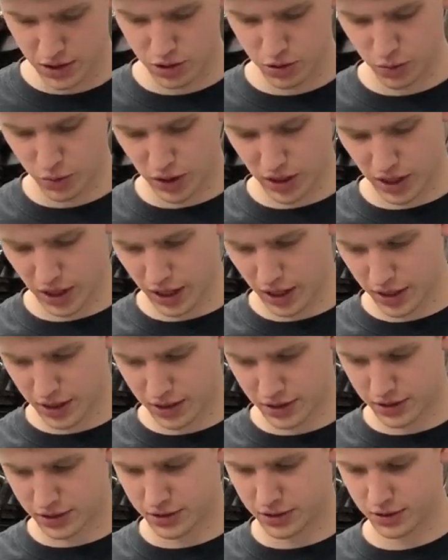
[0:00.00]
We got
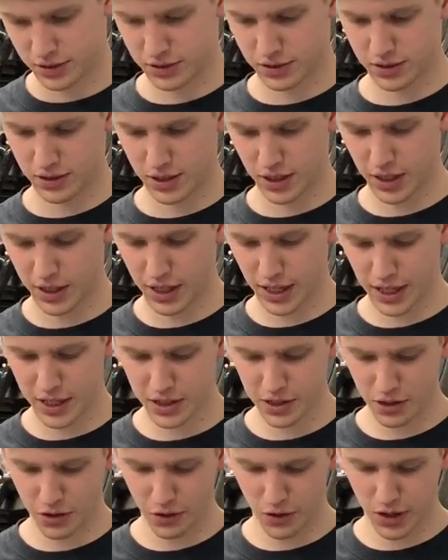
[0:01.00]
a
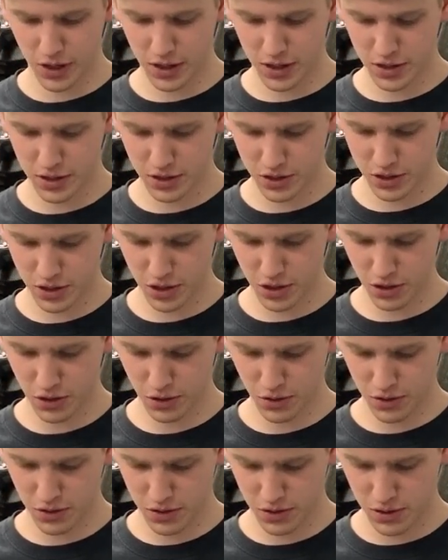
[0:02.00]
90-degree to go